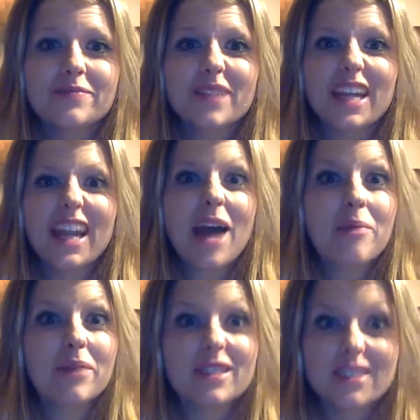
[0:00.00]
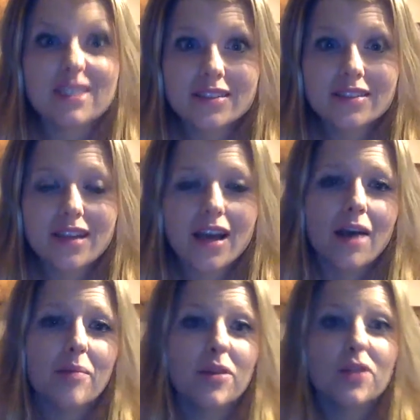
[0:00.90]
it happens.
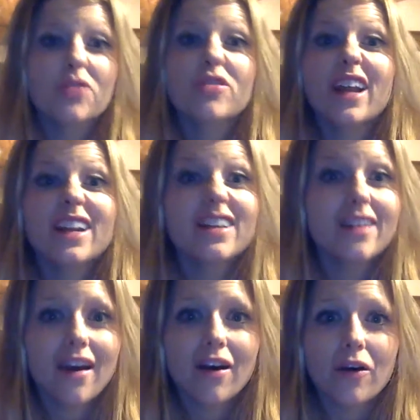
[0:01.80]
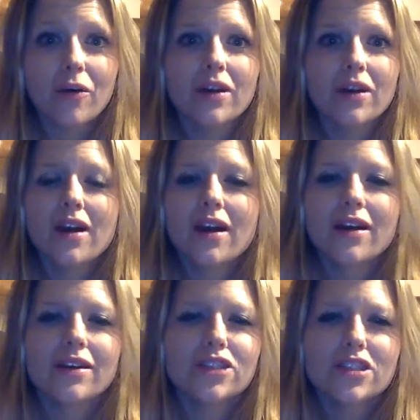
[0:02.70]
The dreaded no.
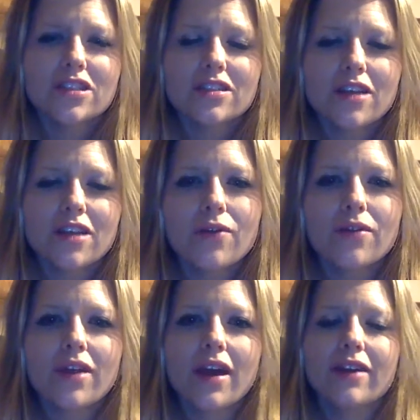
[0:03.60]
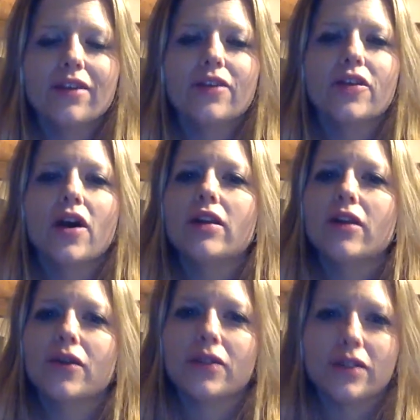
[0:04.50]
Just know that you're not
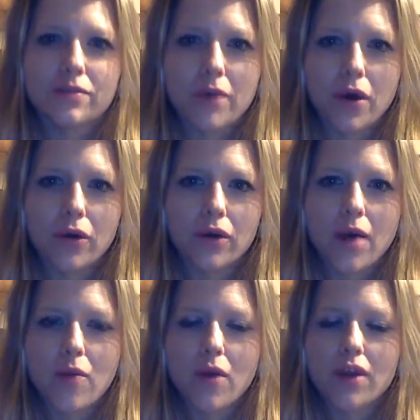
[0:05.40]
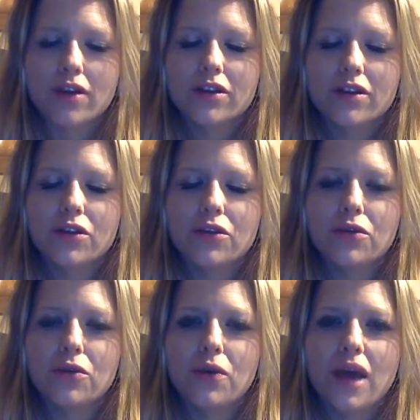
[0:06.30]
alone in this boat. Whether
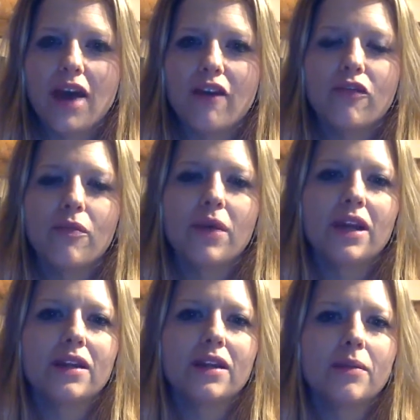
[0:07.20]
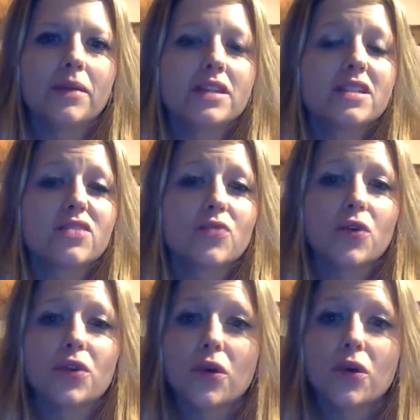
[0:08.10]
you have been in the business for
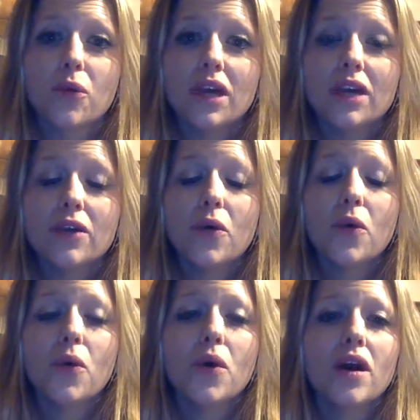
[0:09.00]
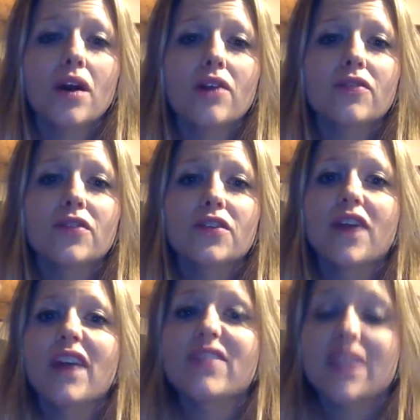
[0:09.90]
only a week or for
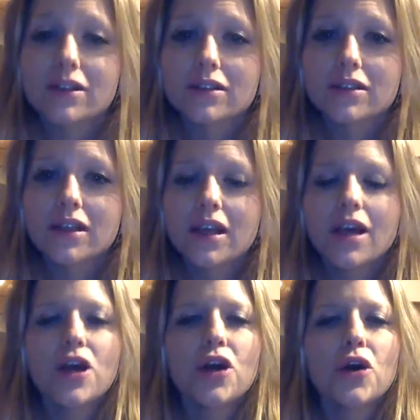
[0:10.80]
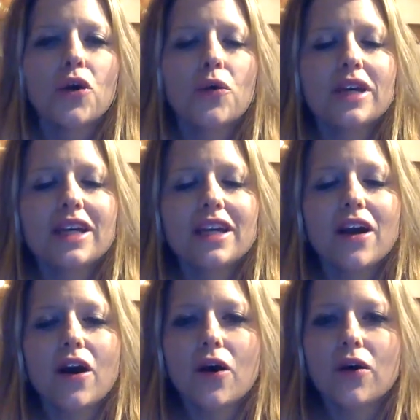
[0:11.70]
5 years, we
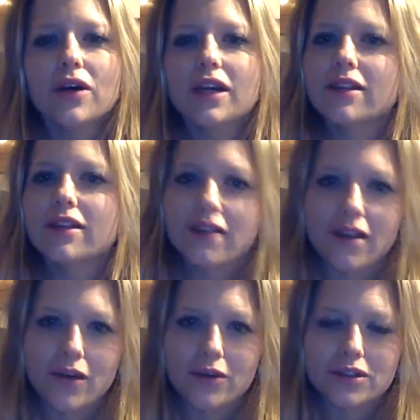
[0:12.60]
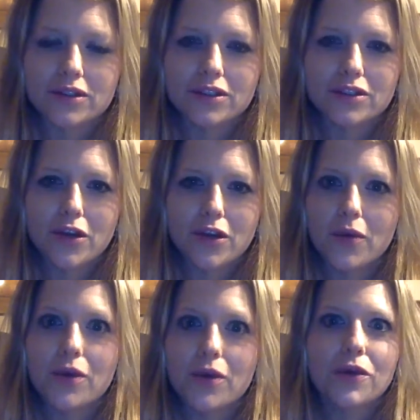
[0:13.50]
all get the no's. So
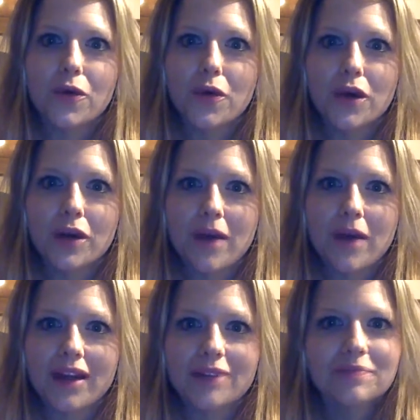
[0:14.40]
don't worry about it.